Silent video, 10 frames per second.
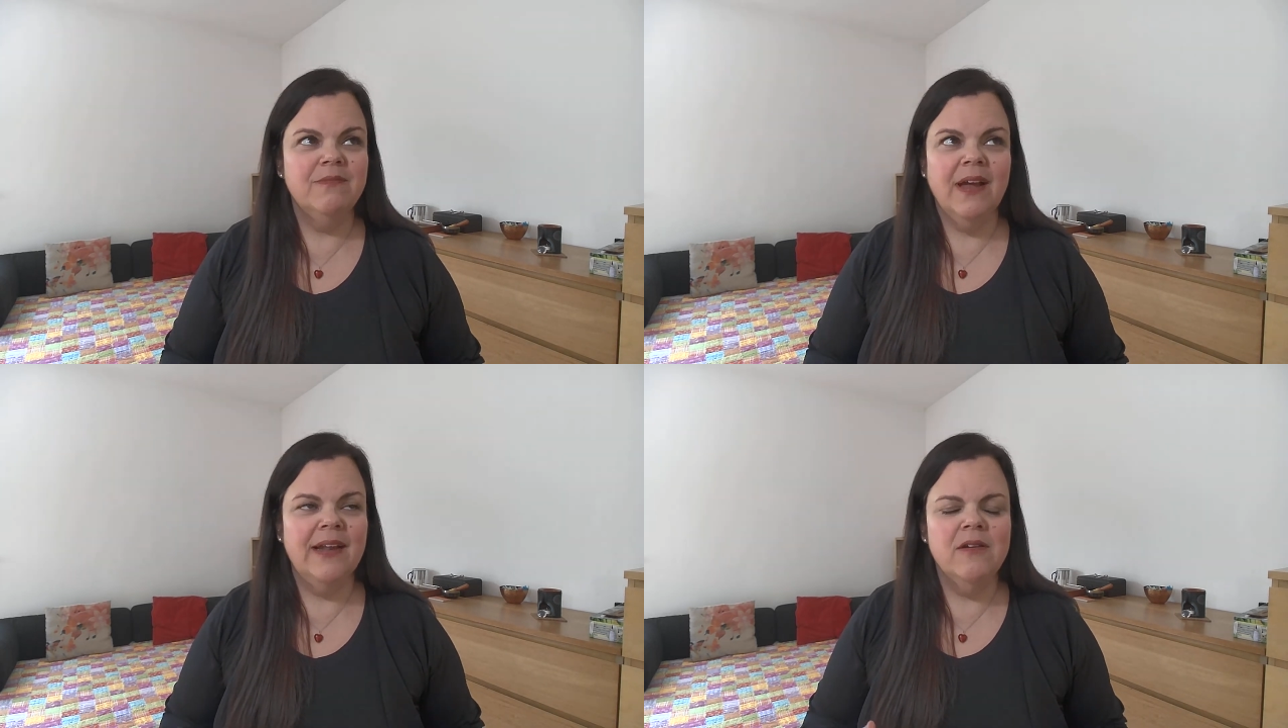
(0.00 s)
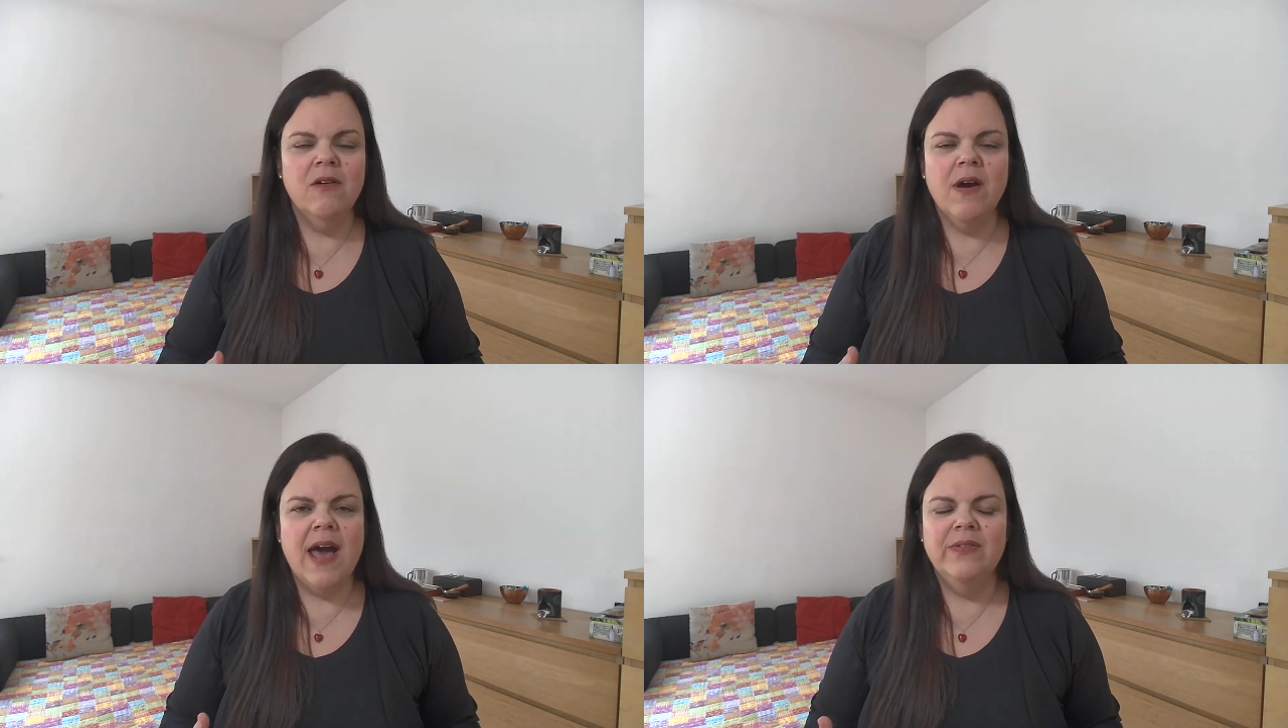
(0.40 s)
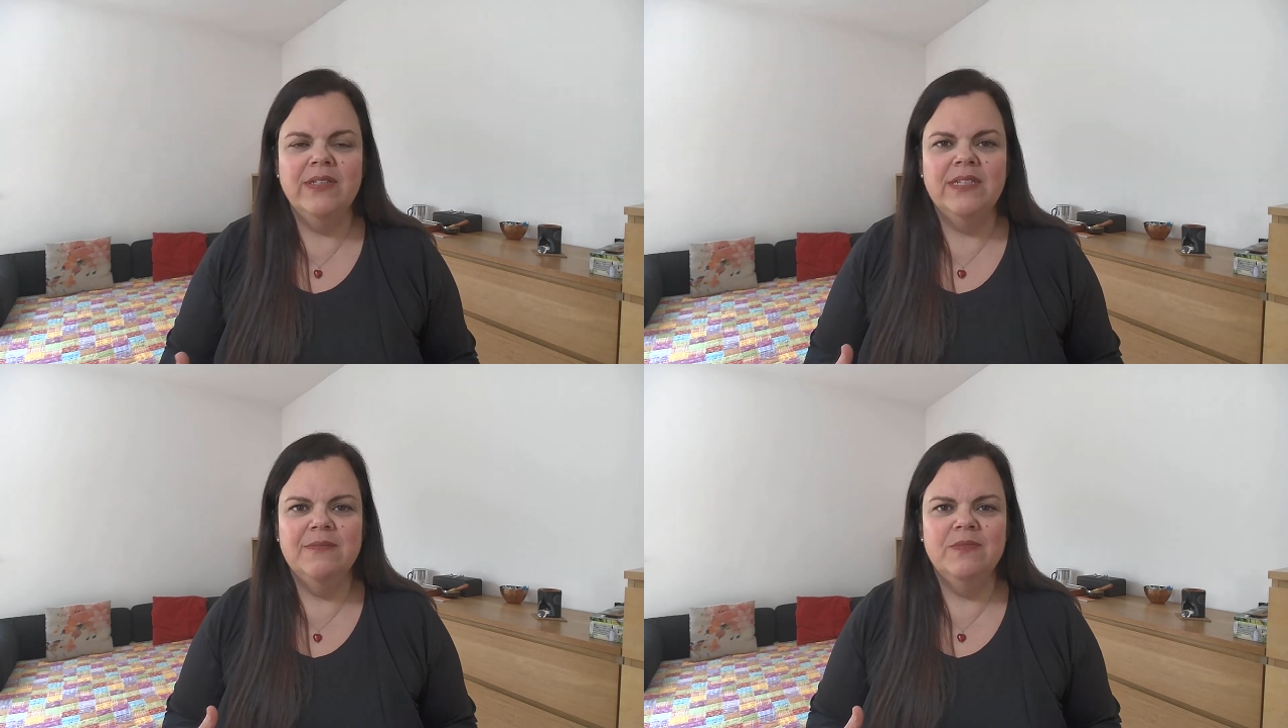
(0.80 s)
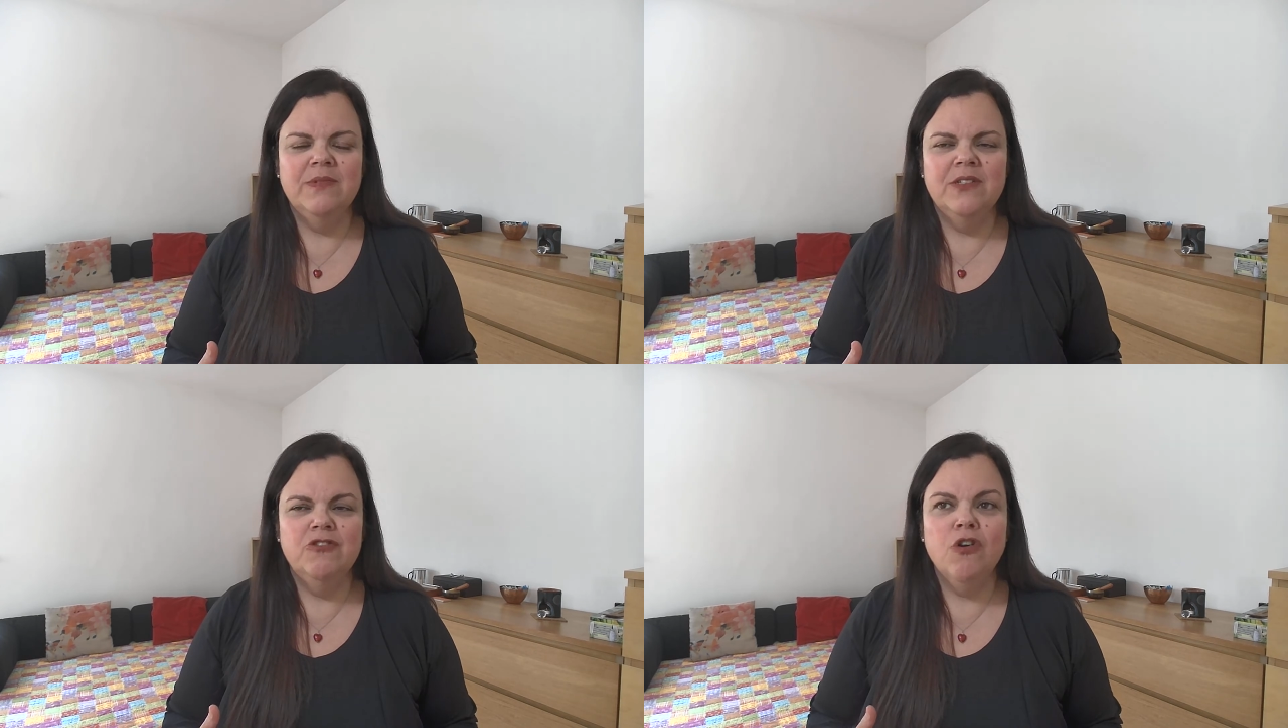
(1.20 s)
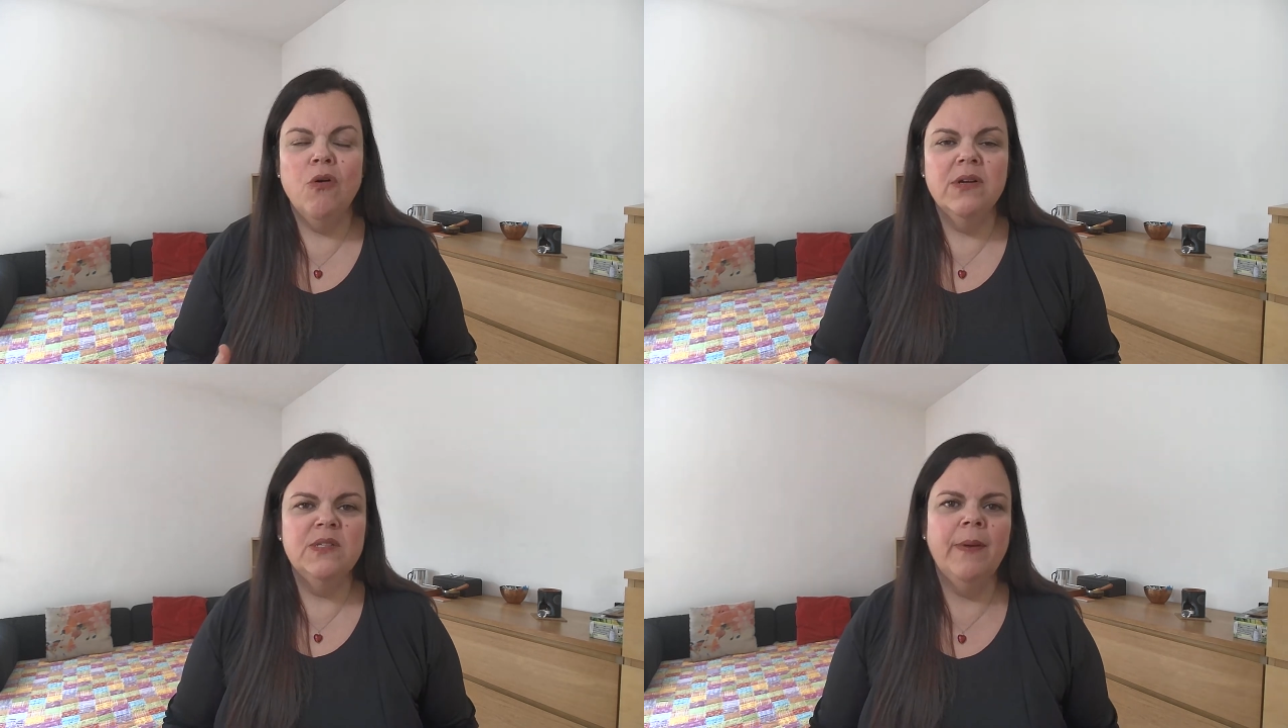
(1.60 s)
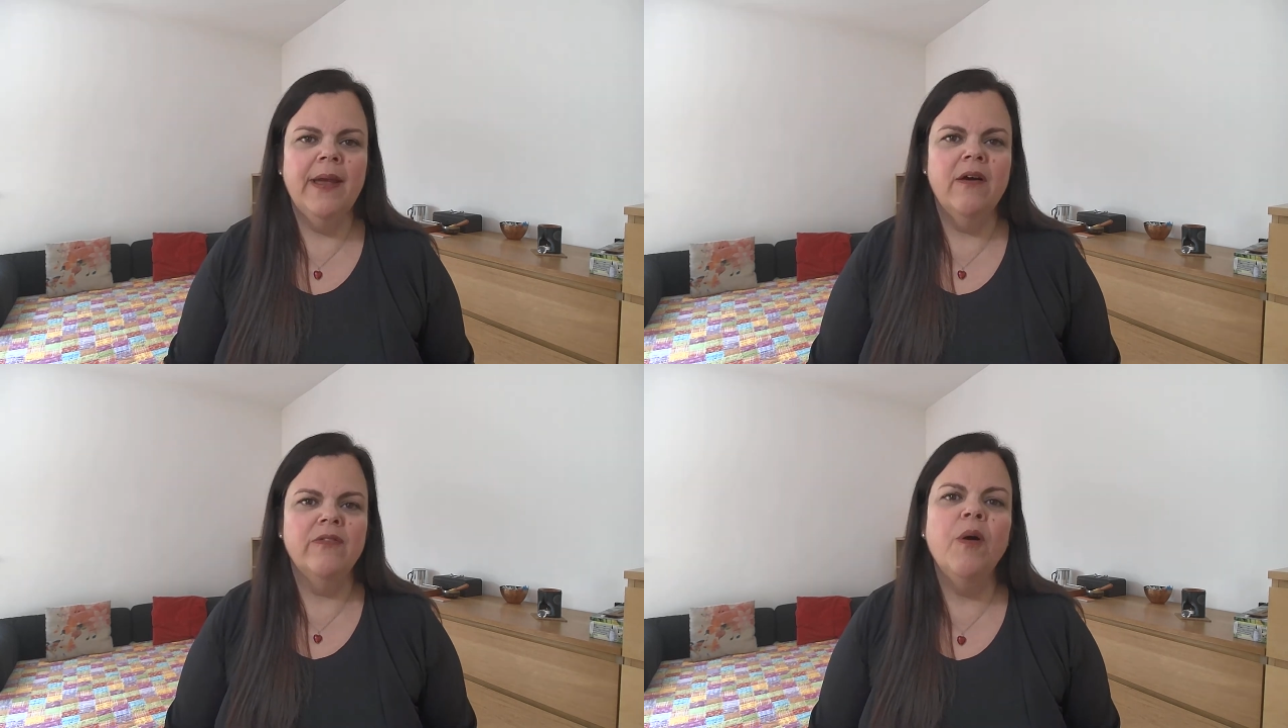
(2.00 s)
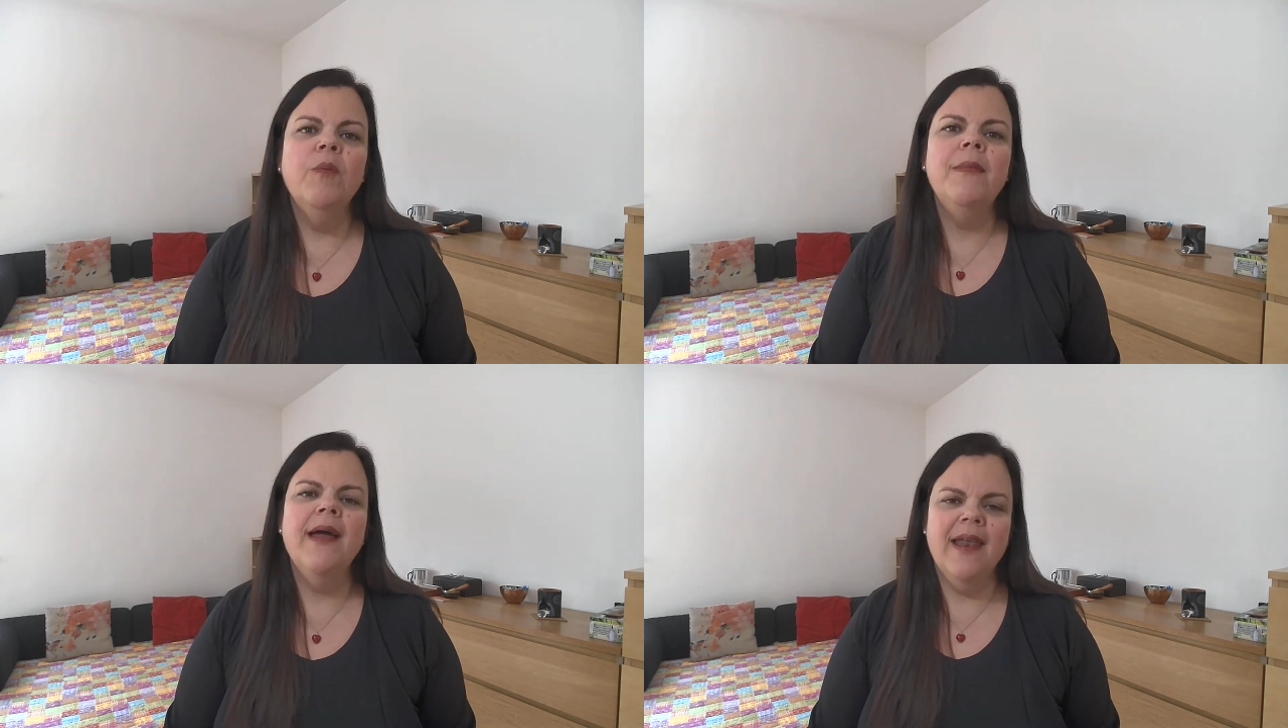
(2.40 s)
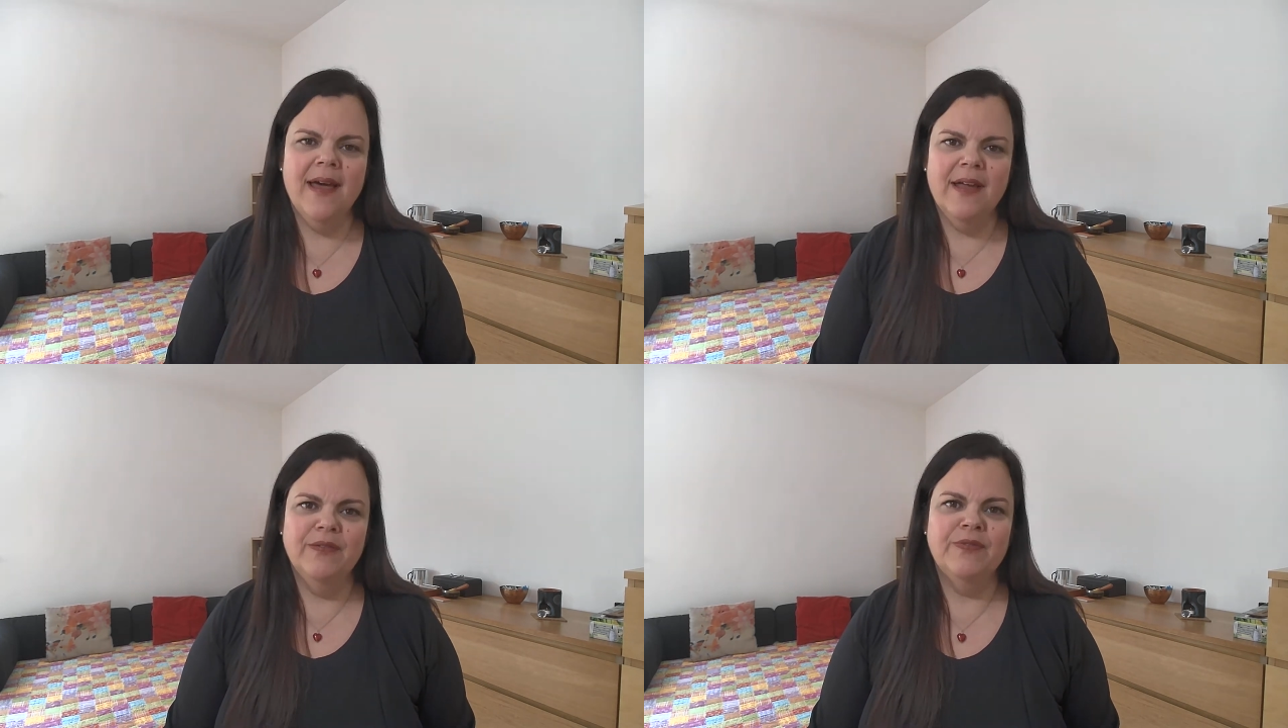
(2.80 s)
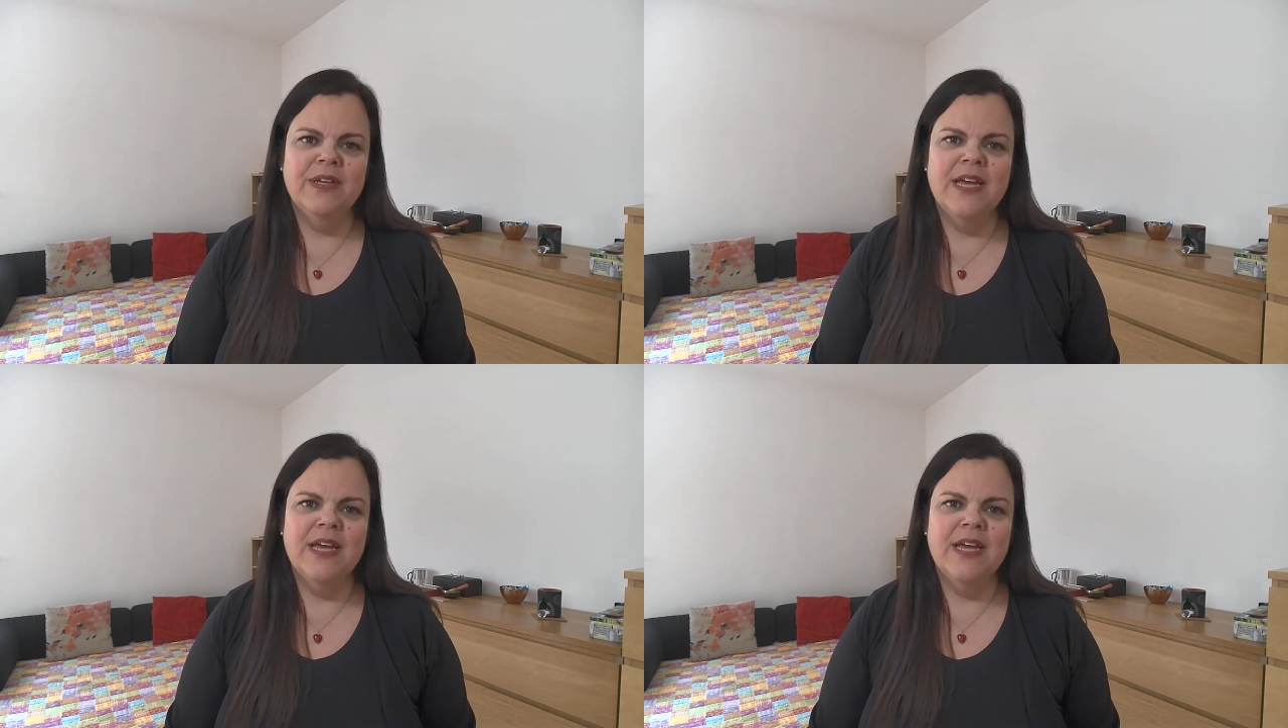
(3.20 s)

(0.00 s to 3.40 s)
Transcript: I don't know, having the strongest pain of all my life,